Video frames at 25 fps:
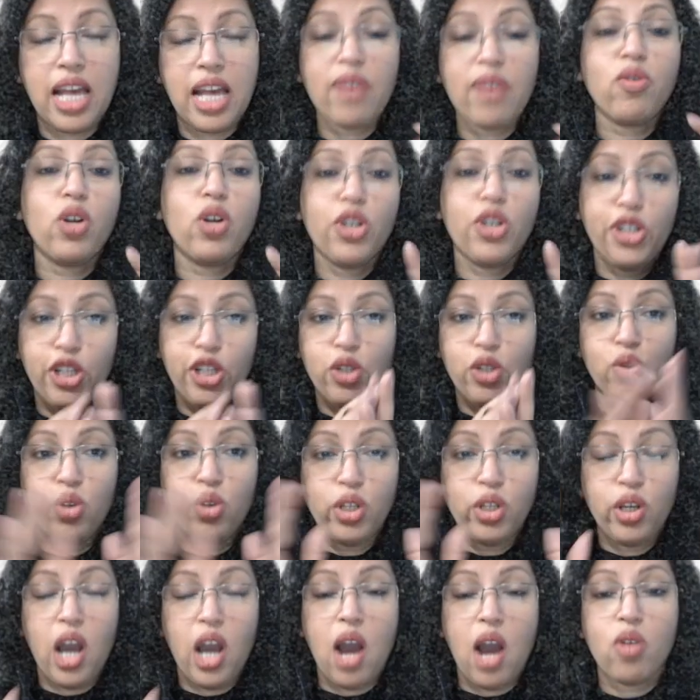I've already
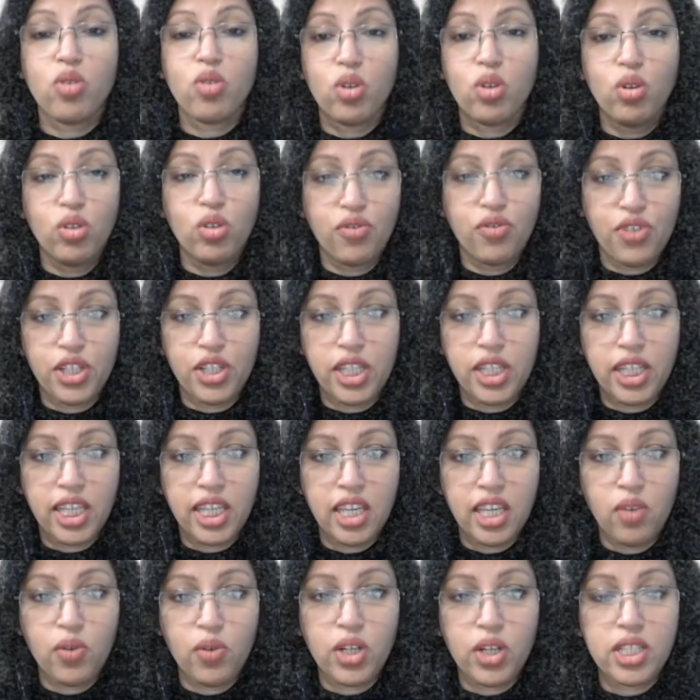told you how to look for the
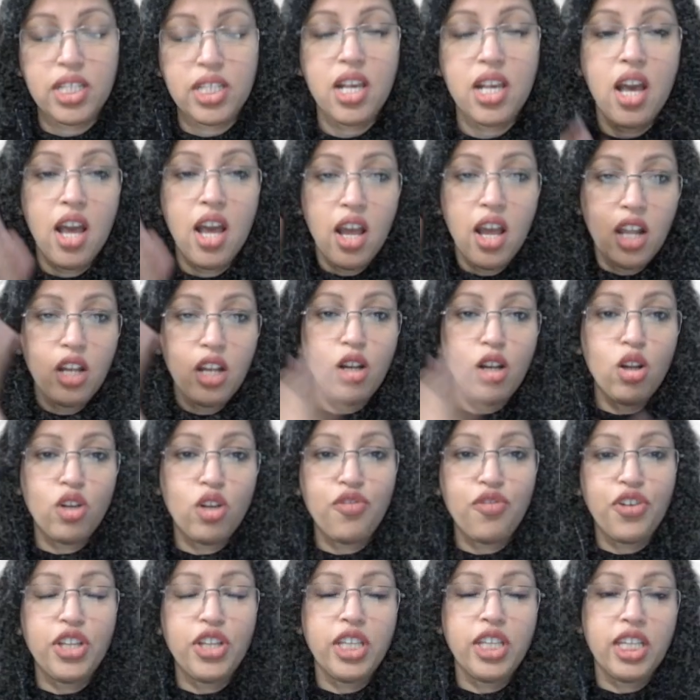keywords.
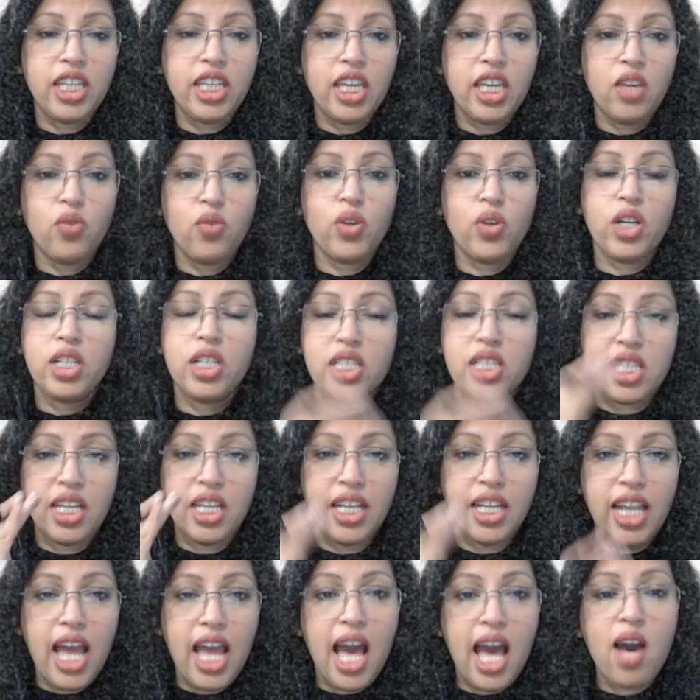Look for the keywords, the
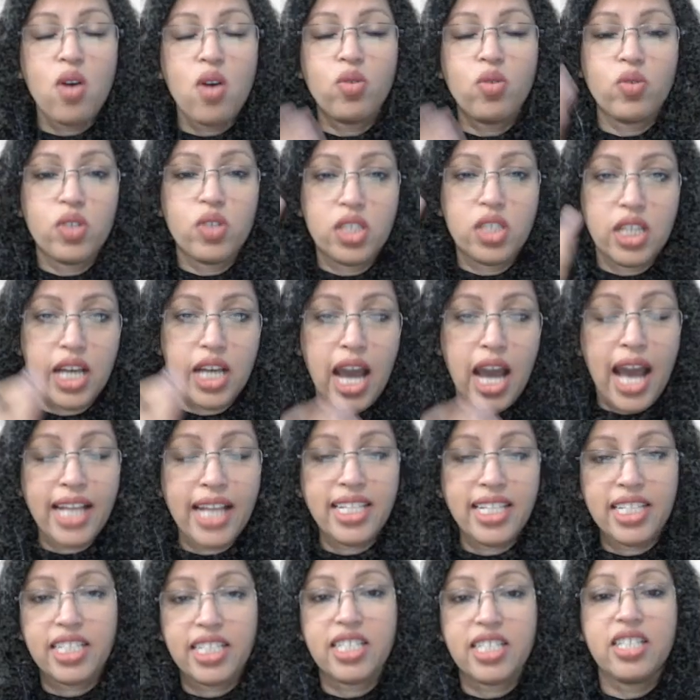nouns, the
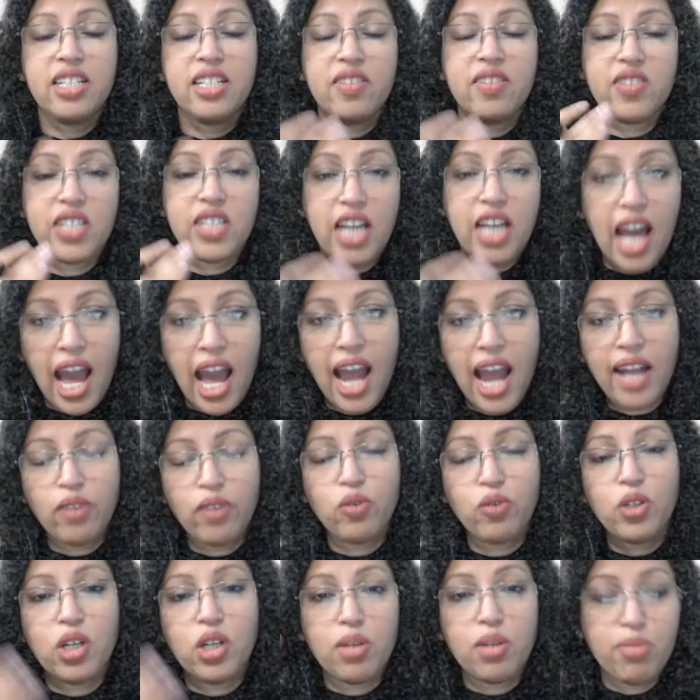adjectives, the
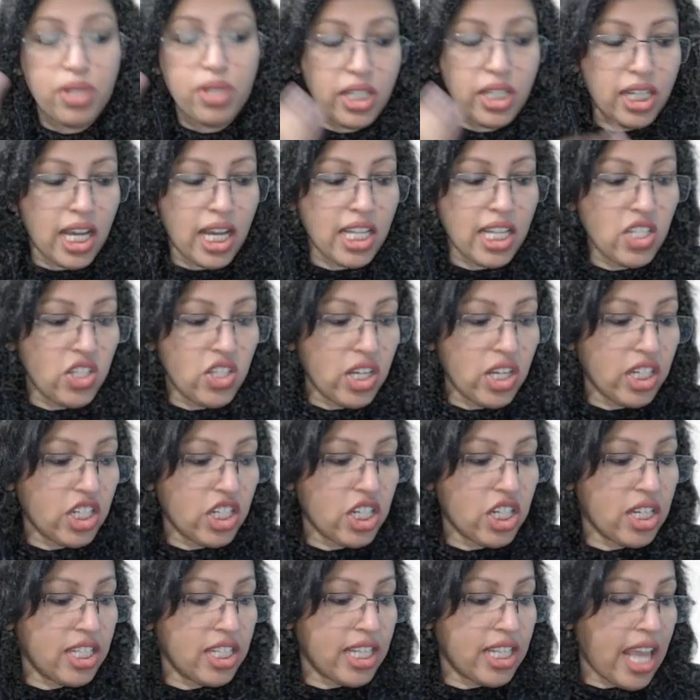adverbs, the
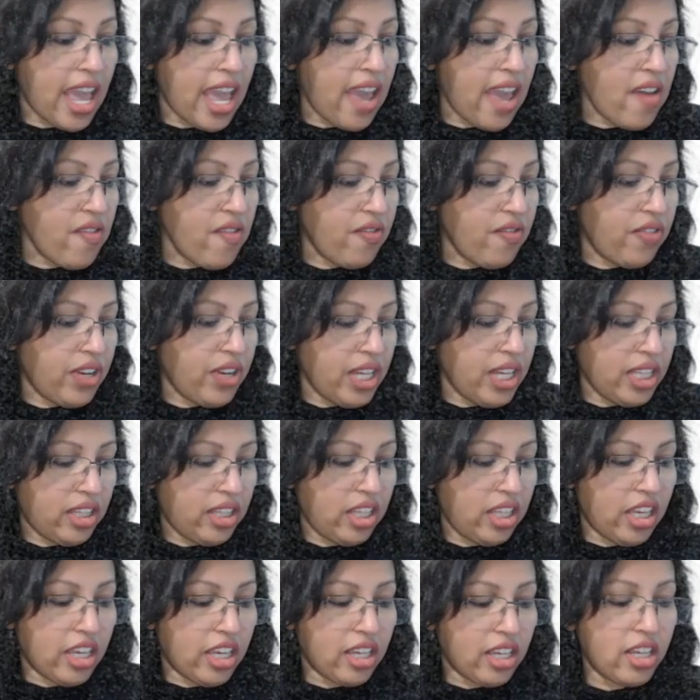conjunctions,
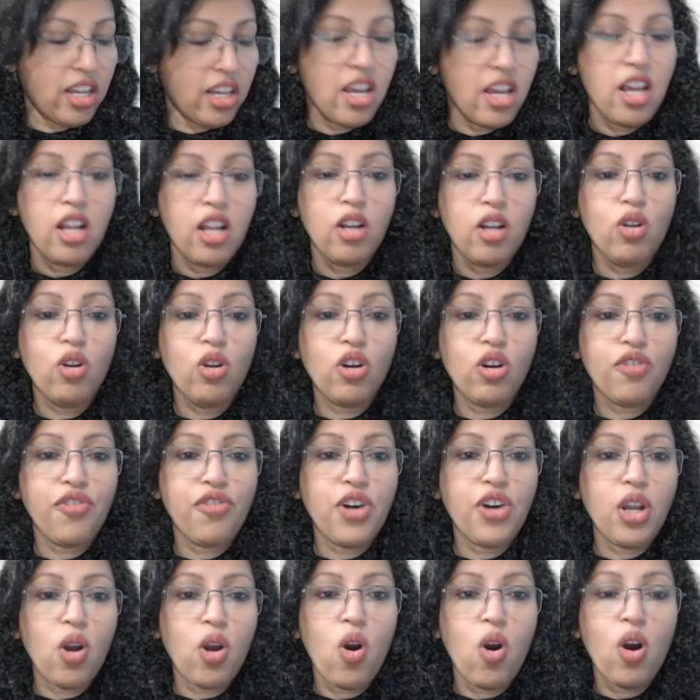everything. Look
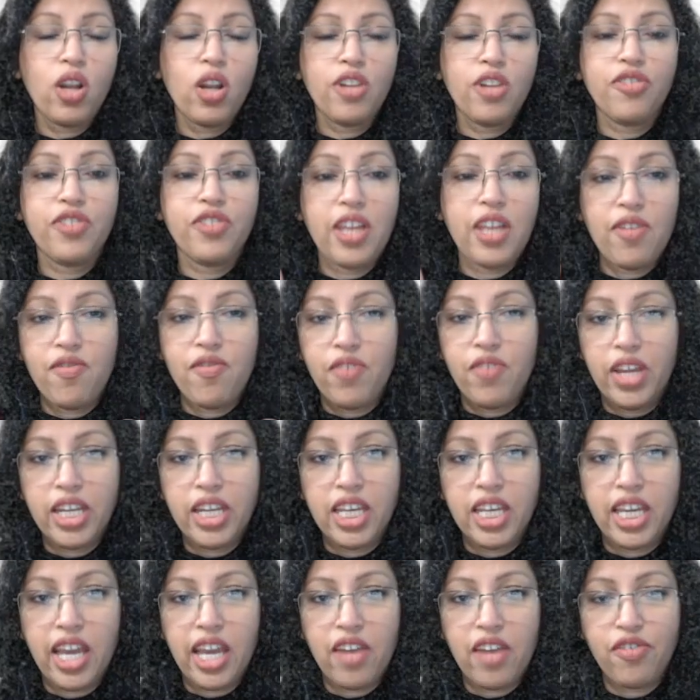for all of them
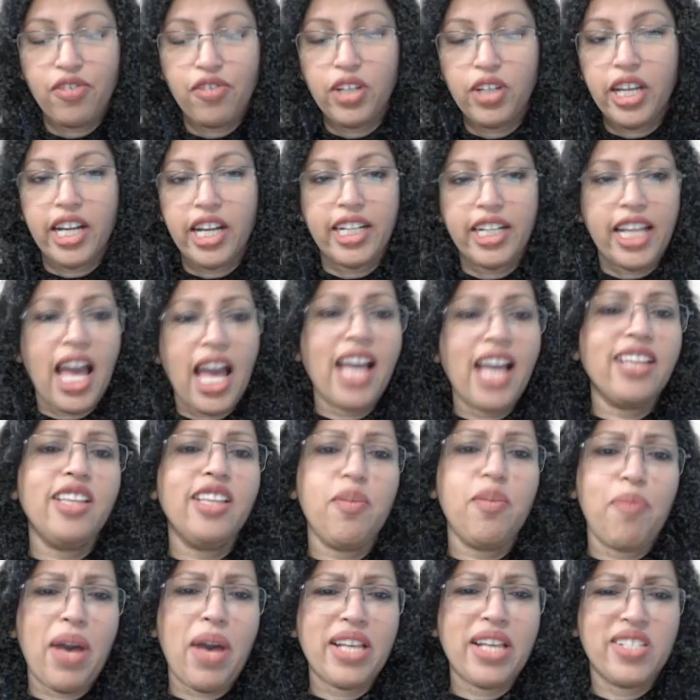very carefully. Attack
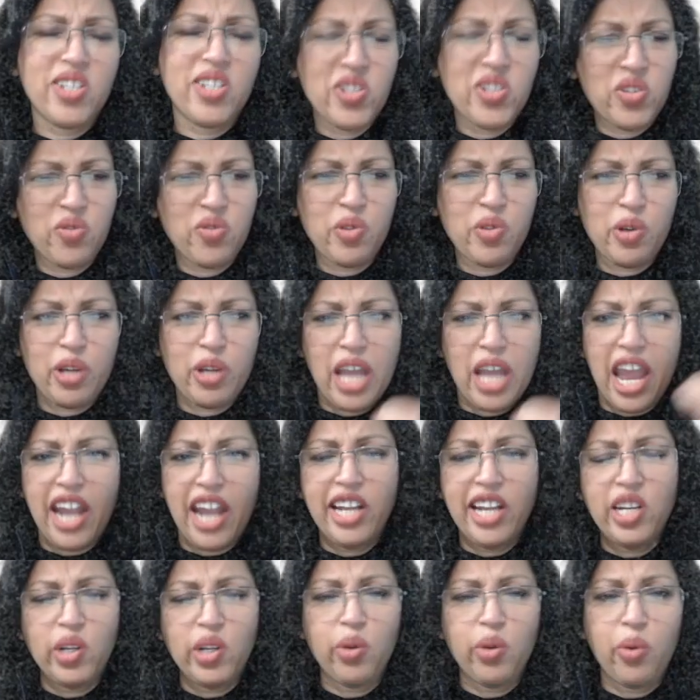the passage
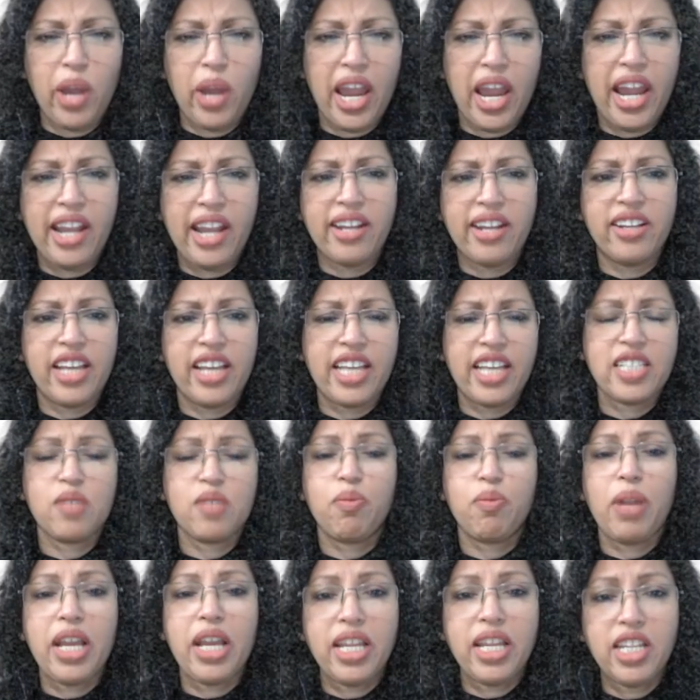end to end.
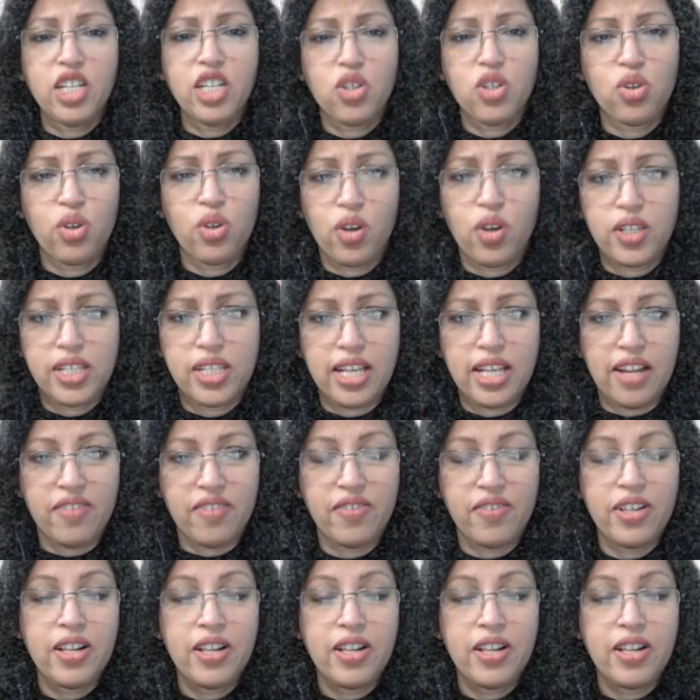Explain it to yourself.